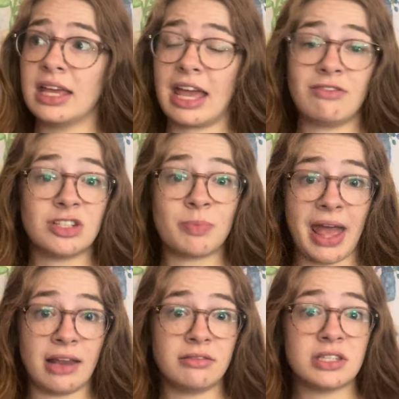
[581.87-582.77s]
Canvas
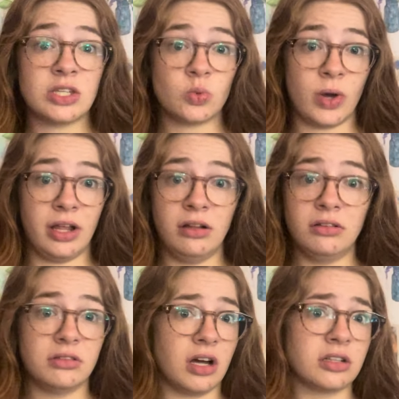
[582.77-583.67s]
panels as
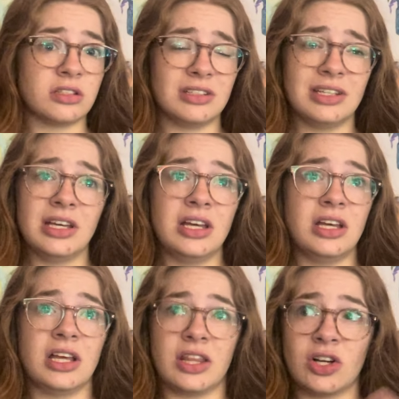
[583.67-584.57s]
well,
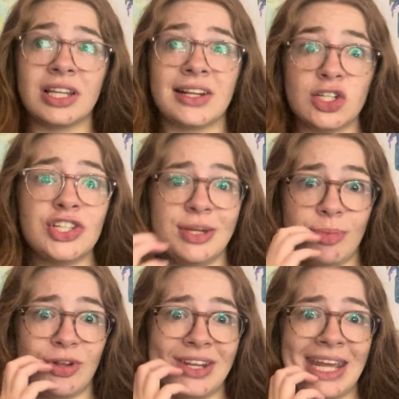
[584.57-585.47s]
they're a little
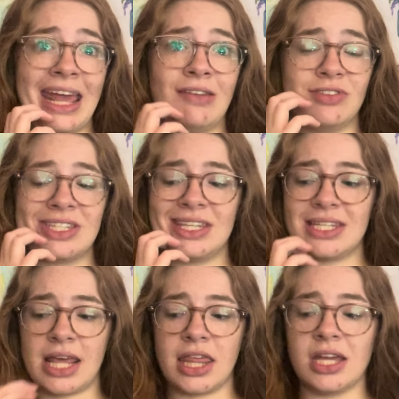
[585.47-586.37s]
cheaper than canvases,
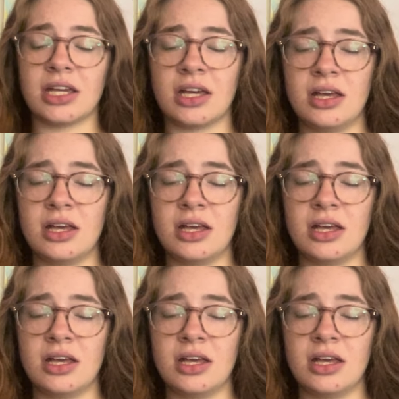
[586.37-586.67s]
I think.